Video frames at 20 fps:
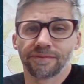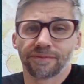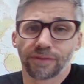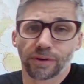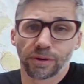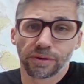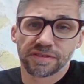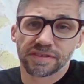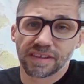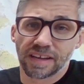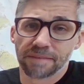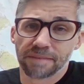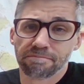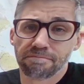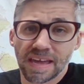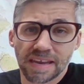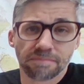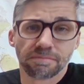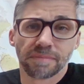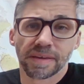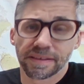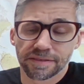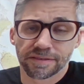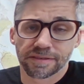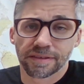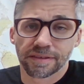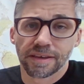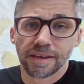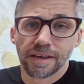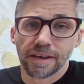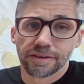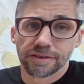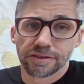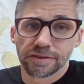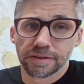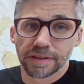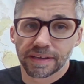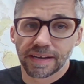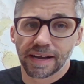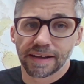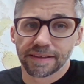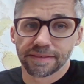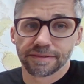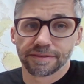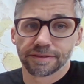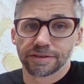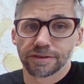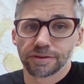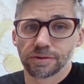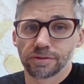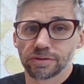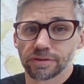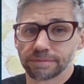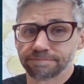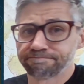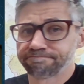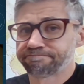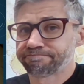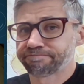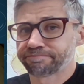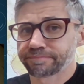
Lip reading: first amendments to the Constitution.